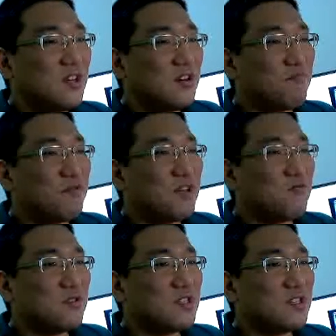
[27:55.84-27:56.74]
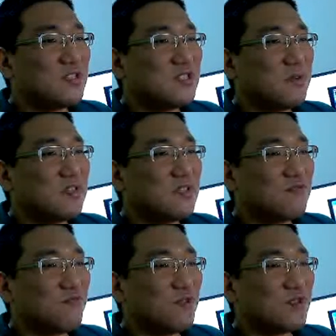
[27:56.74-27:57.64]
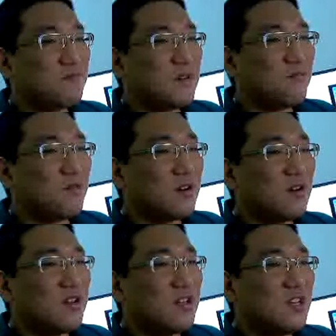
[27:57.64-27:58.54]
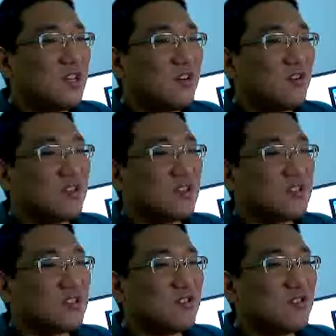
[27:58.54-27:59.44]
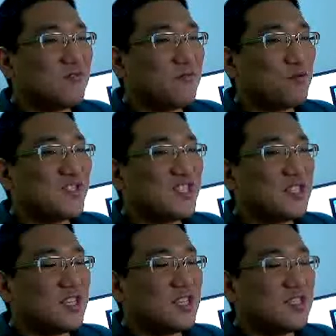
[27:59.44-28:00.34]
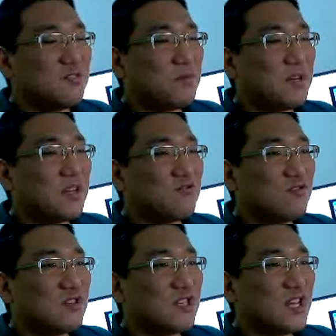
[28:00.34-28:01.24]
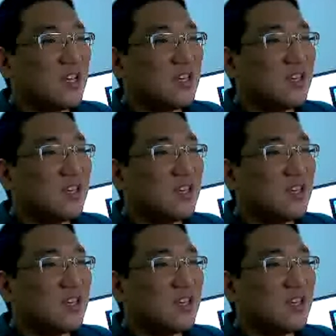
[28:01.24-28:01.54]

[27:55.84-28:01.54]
play with this, but it works very well. It is 4 CDs, but actually I